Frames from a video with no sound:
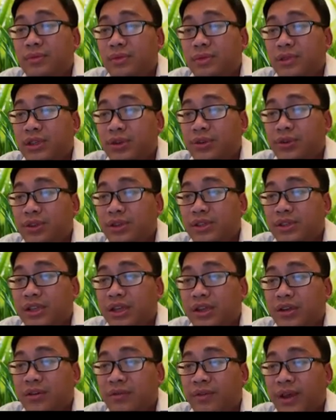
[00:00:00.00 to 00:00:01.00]
so instead
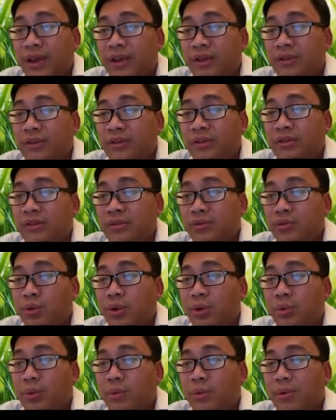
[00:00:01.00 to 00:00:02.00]
of x, we
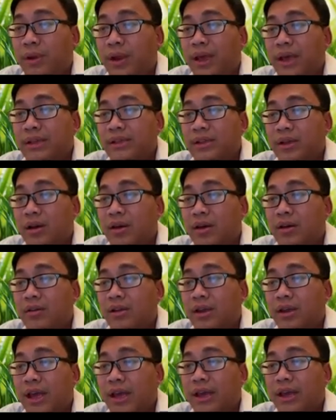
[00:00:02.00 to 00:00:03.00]
replace all the
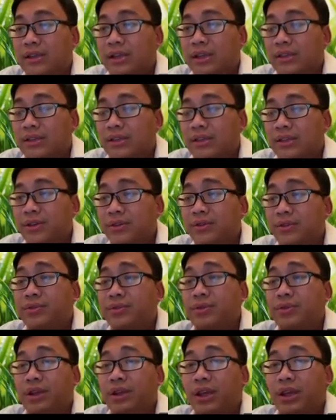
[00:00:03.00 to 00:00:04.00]
x as 2
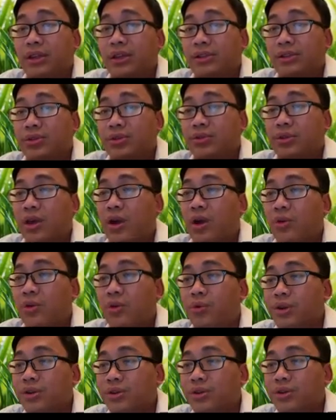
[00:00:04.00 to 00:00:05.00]
into the
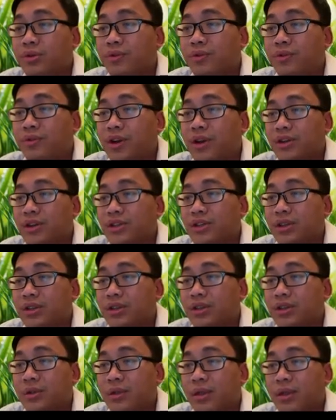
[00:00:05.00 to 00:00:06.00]
original function.
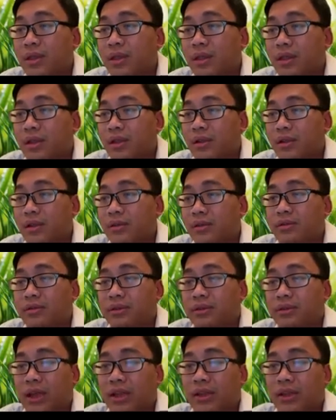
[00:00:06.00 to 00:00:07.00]

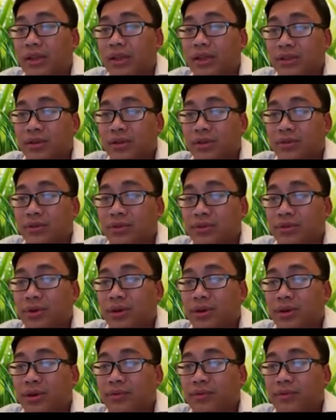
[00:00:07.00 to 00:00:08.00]
And this equal to
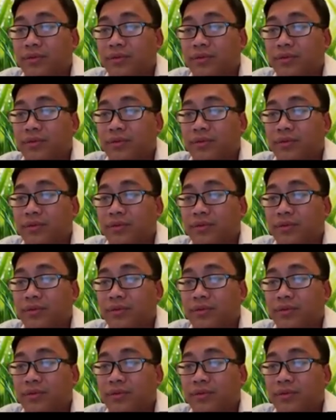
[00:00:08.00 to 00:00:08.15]
12.